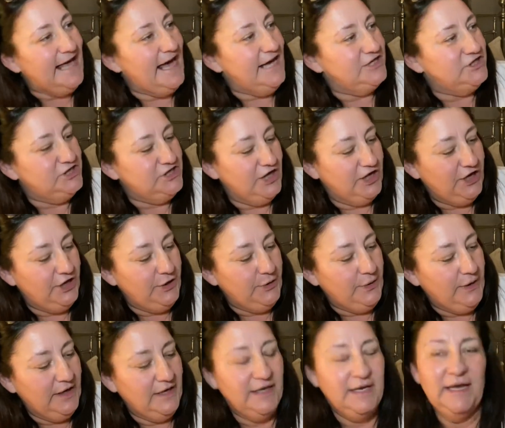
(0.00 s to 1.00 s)
of
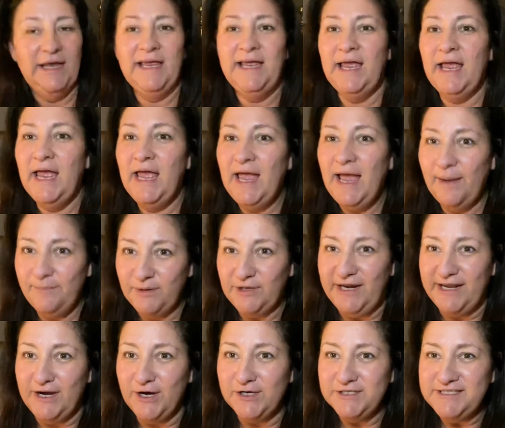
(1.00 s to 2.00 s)
two, I'm going
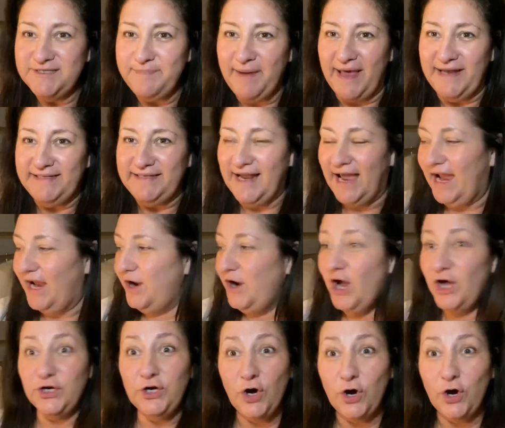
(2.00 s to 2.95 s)
to go to bed now and